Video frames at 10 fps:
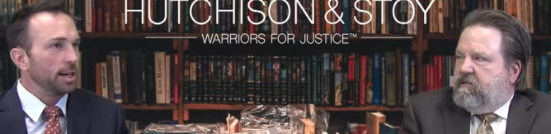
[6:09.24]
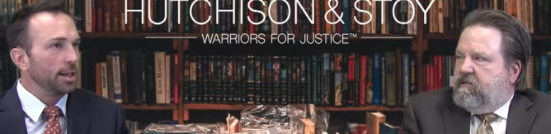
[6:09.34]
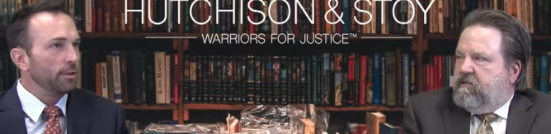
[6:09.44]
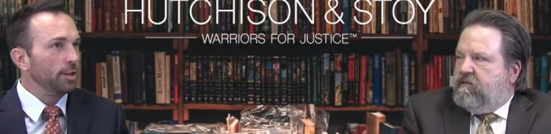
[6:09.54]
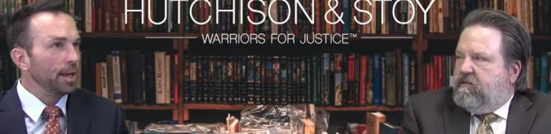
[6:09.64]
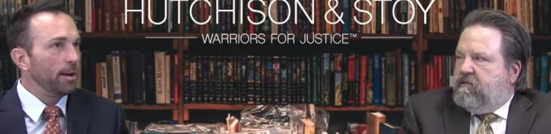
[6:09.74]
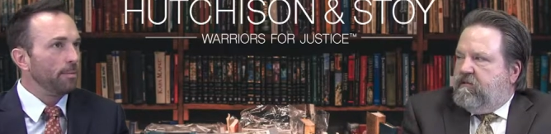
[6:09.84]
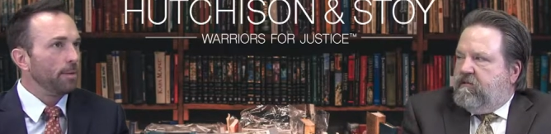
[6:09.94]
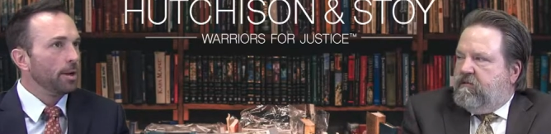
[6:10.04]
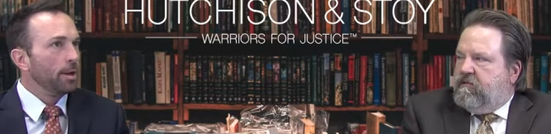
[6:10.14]
Speaker 1: of give a lay
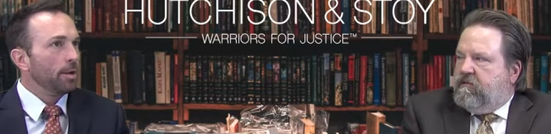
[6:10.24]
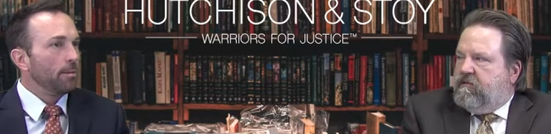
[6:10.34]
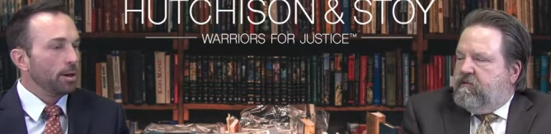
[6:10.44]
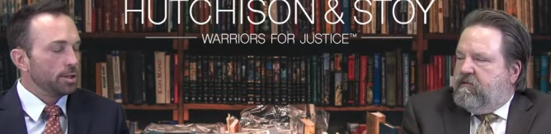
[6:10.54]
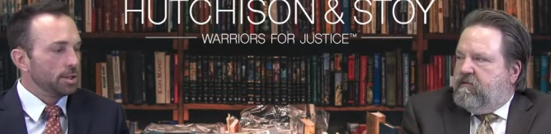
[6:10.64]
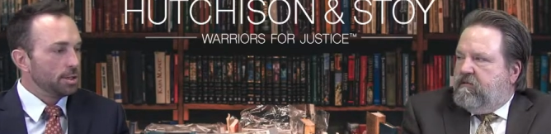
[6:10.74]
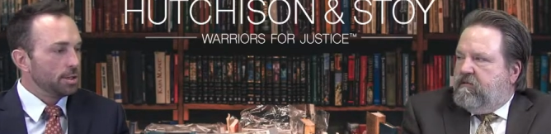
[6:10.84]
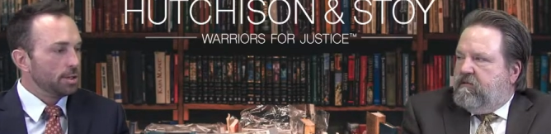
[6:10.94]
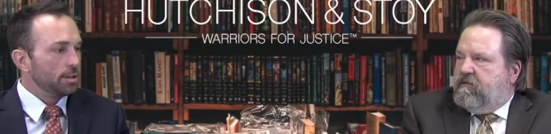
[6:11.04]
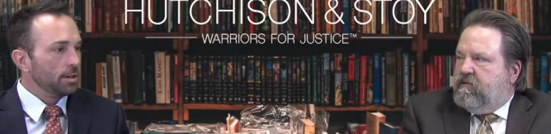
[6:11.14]

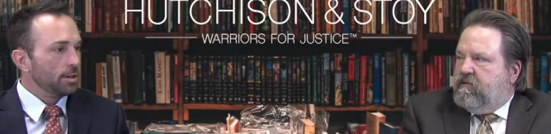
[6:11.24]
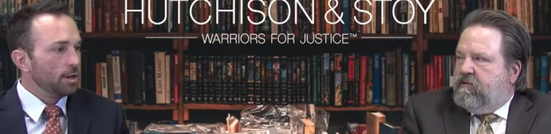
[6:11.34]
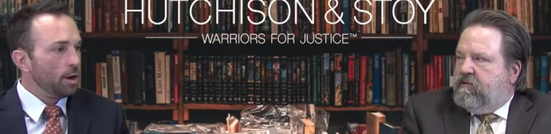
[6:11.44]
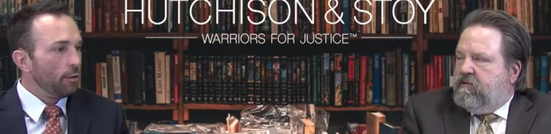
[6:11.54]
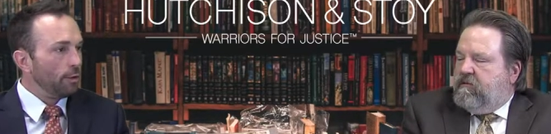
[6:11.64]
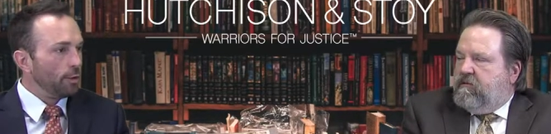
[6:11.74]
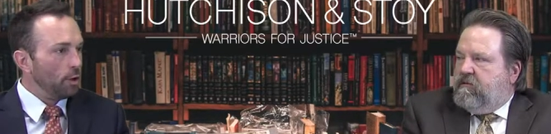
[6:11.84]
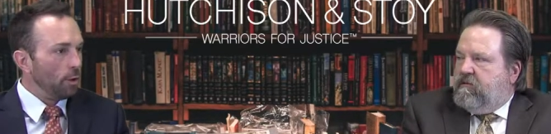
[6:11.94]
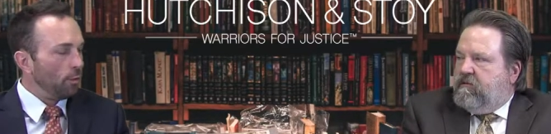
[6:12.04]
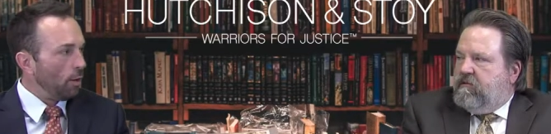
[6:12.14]
person's
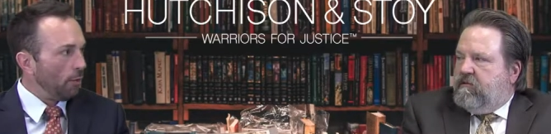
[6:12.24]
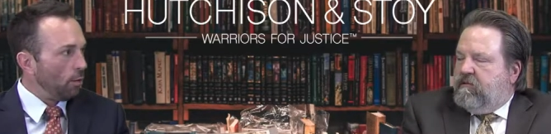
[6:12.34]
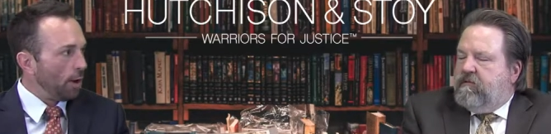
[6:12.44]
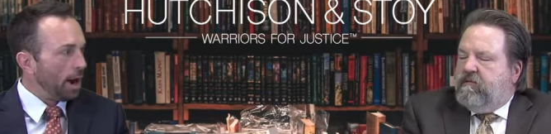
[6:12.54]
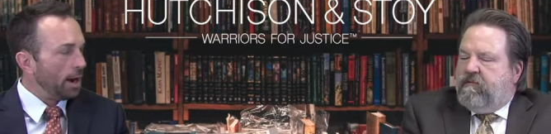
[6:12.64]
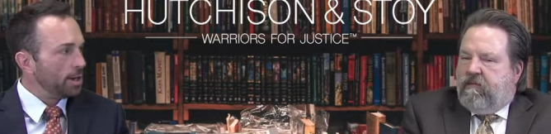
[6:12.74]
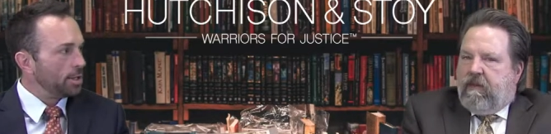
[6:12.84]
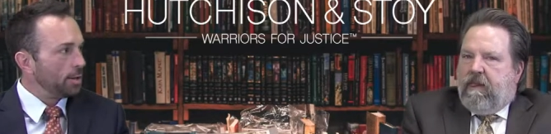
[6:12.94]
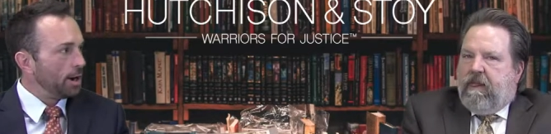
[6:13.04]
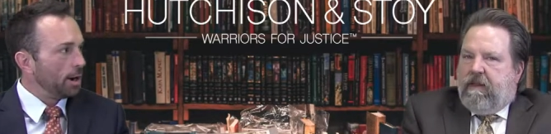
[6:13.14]
overview of what voir dire is
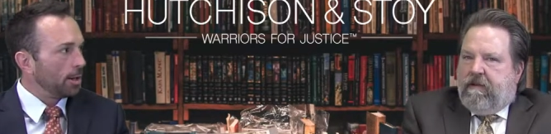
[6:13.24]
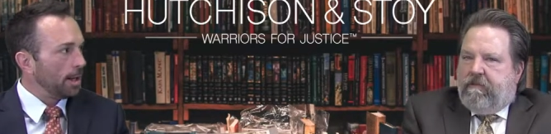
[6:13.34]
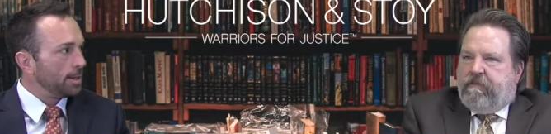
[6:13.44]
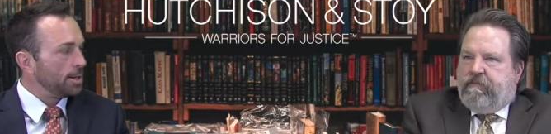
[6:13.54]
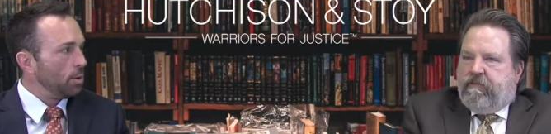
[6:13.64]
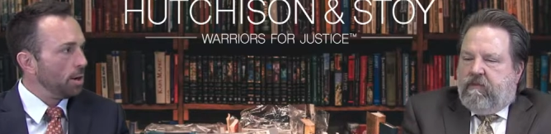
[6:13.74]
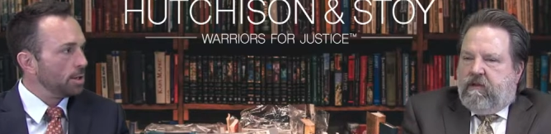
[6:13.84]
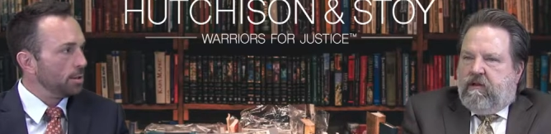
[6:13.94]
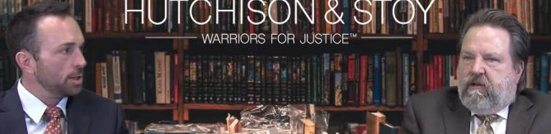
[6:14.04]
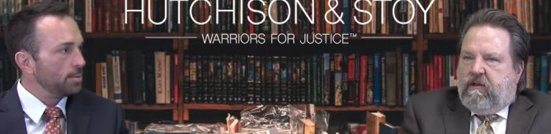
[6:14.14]
so that our clients know what
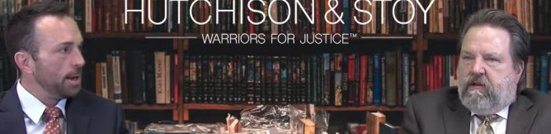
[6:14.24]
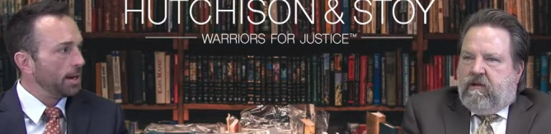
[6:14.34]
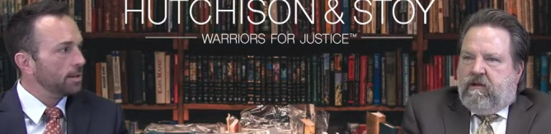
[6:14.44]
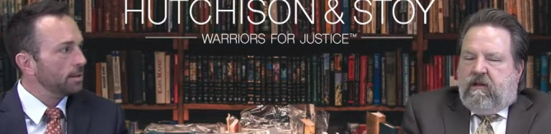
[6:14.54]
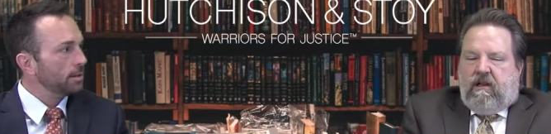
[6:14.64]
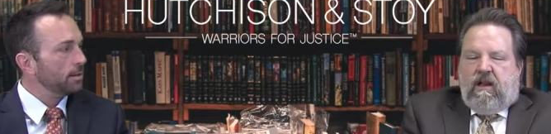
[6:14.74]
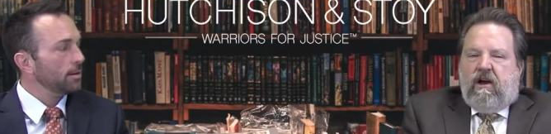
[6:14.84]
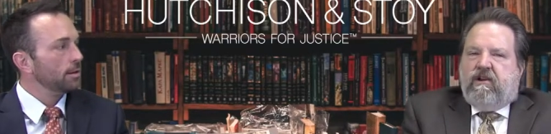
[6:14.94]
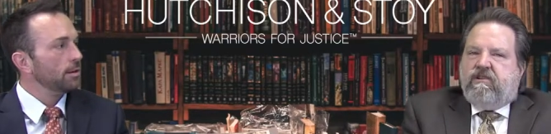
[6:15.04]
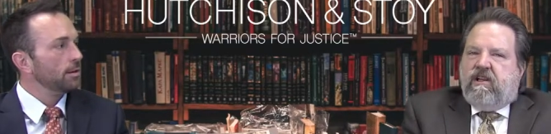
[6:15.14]
to expect.
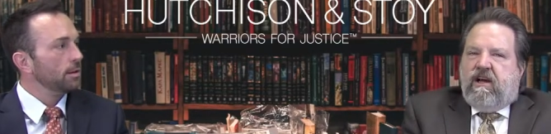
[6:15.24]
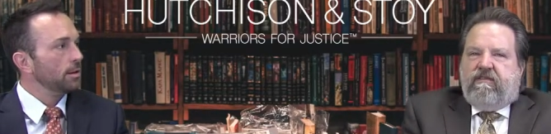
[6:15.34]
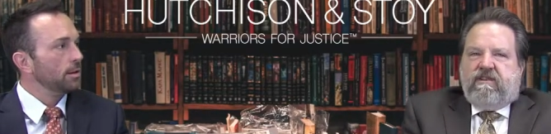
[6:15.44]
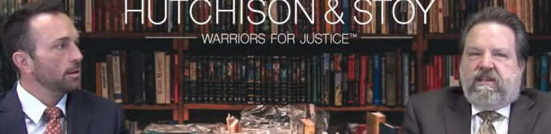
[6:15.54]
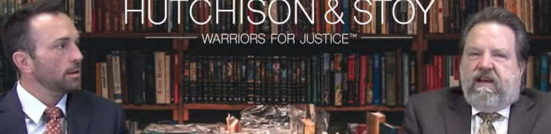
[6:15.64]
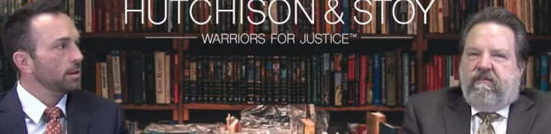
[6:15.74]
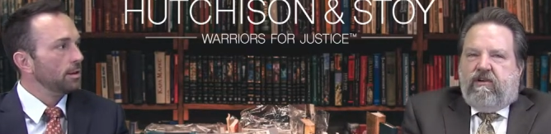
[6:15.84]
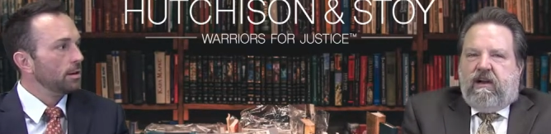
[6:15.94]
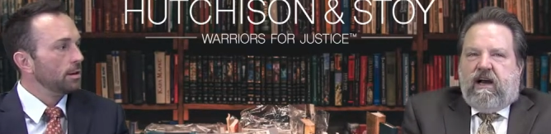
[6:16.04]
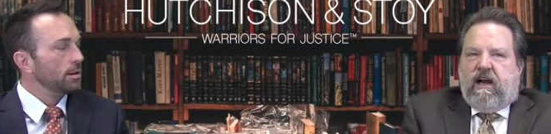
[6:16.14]
Lawyers
Speaker 2: love to say
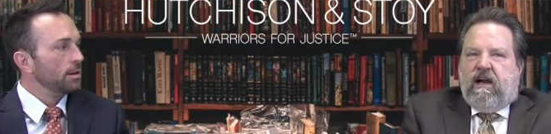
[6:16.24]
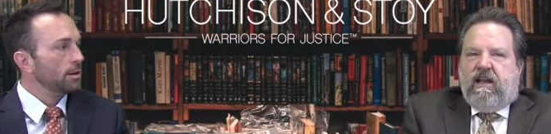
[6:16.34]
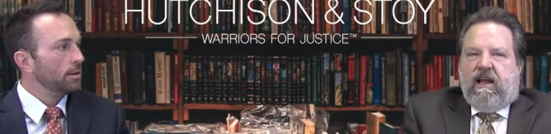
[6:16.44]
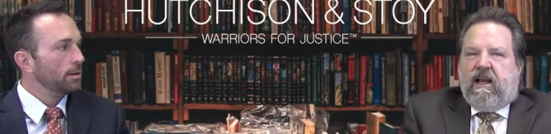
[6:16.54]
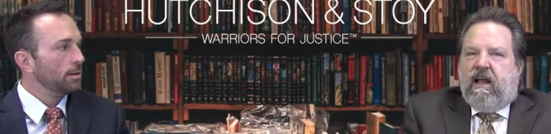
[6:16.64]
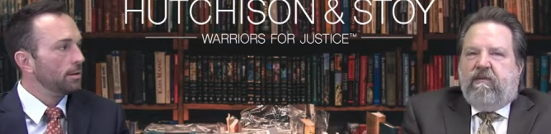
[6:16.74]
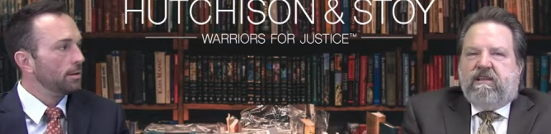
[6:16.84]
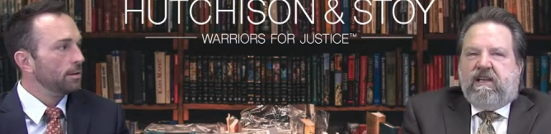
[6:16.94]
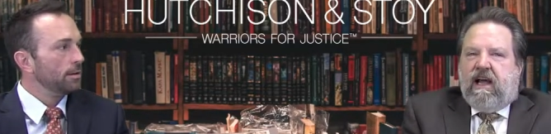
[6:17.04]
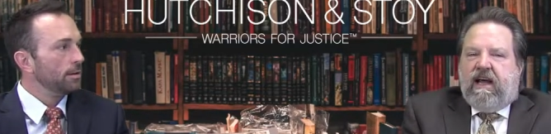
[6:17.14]
voir dire and they claim
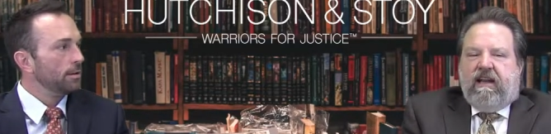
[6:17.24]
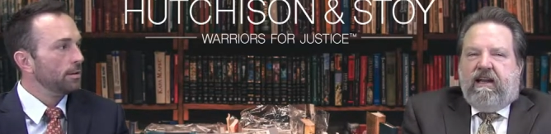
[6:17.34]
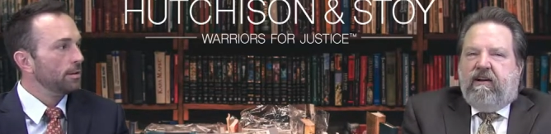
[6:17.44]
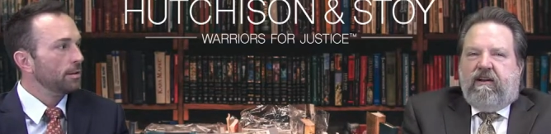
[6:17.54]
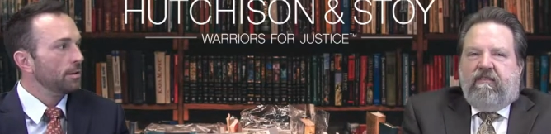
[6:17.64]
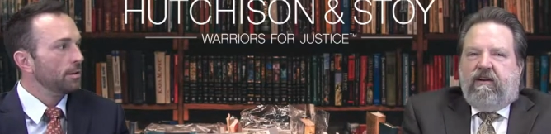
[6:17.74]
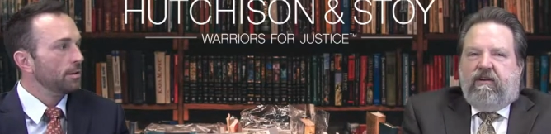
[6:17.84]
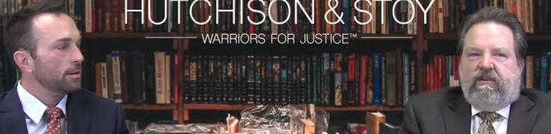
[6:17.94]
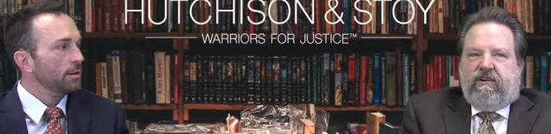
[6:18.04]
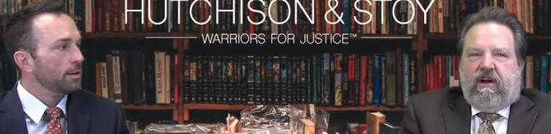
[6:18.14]
it's Latin. They don't even know
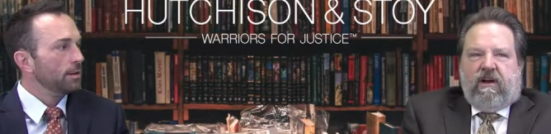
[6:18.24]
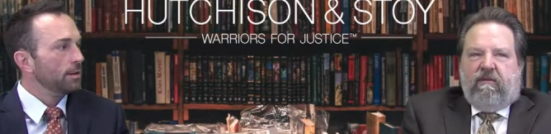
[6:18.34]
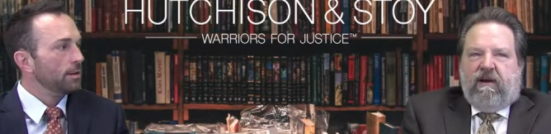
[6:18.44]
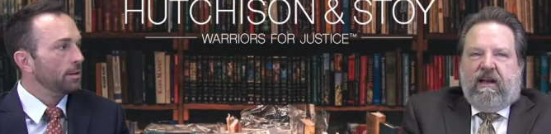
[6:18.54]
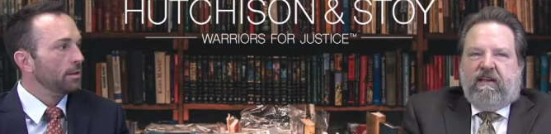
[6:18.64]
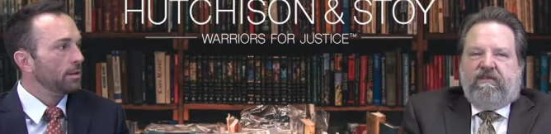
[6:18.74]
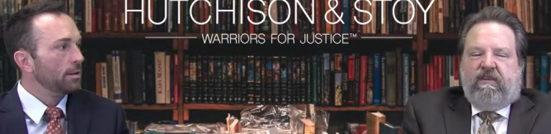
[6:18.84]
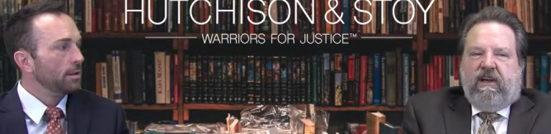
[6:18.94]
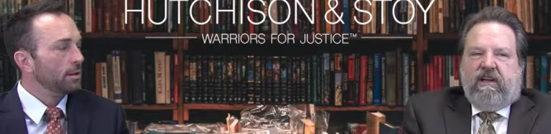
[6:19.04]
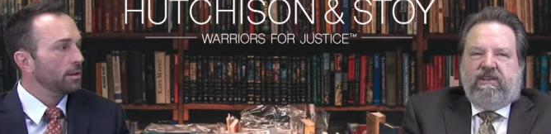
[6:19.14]
what they're talking about. It's
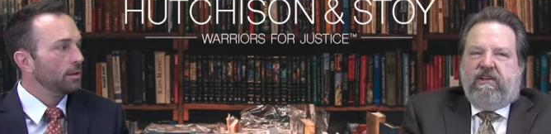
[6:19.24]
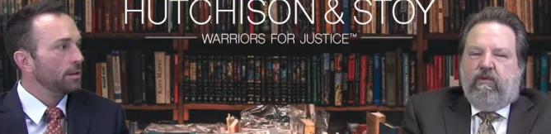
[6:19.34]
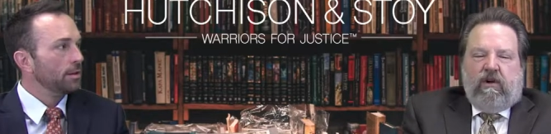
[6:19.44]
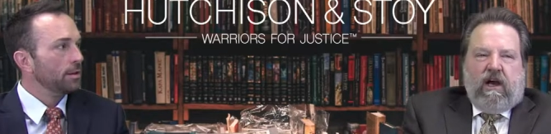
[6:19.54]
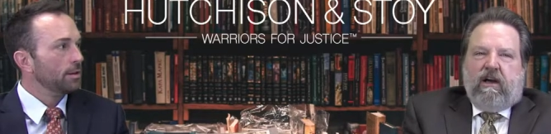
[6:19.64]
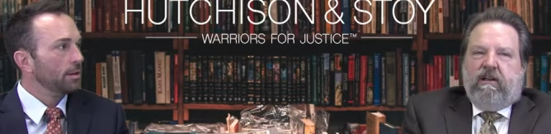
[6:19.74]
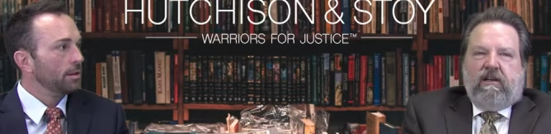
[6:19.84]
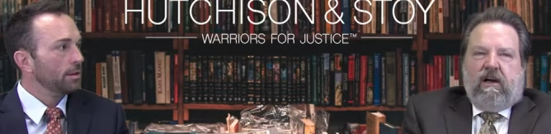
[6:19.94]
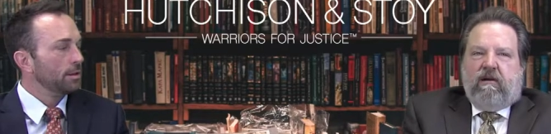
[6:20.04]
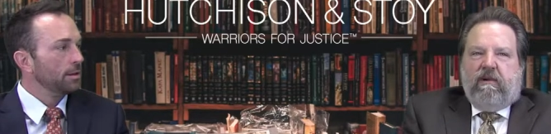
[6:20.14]
French. We're not going to
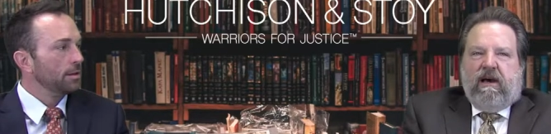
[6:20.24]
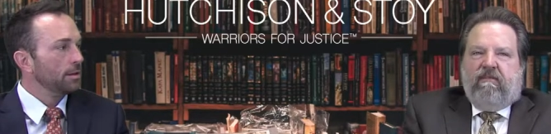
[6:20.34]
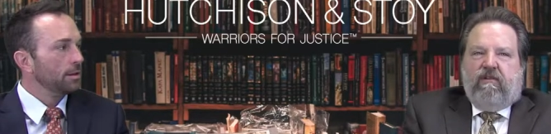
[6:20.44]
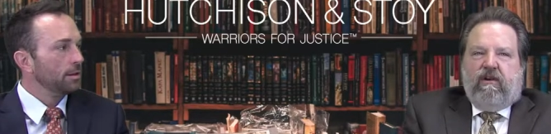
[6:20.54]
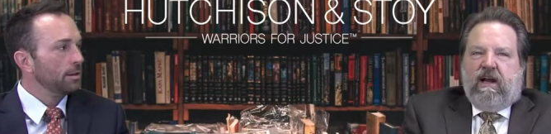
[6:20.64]
talk about voir